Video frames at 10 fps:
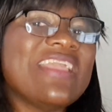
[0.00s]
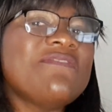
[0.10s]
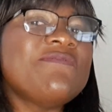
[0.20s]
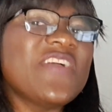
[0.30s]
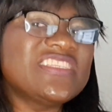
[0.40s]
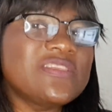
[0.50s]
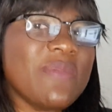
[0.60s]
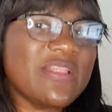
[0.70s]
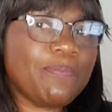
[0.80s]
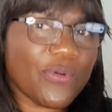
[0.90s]

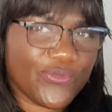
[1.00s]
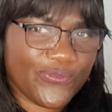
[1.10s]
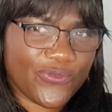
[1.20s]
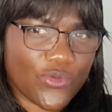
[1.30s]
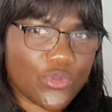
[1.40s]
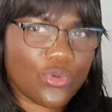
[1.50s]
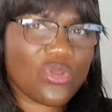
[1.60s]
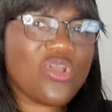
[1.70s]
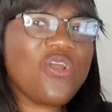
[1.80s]
investment portfolio